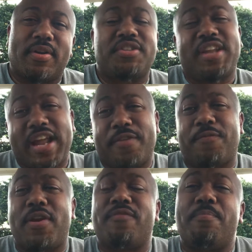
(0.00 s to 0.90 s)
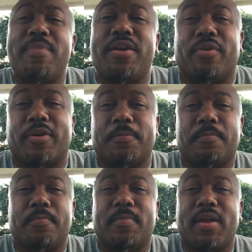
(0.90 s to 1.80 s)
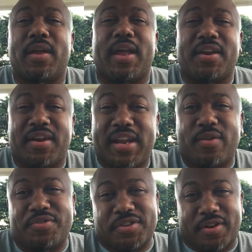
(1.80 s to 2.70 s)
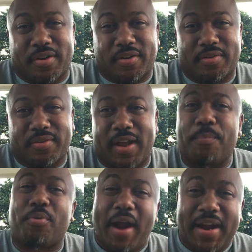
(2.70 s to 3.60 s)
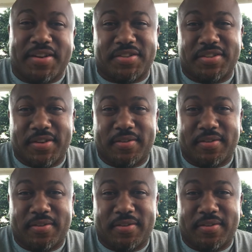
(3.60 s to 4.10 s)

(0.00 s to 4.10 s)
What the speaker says: stand in front of a mirror and kneel to her and practice it.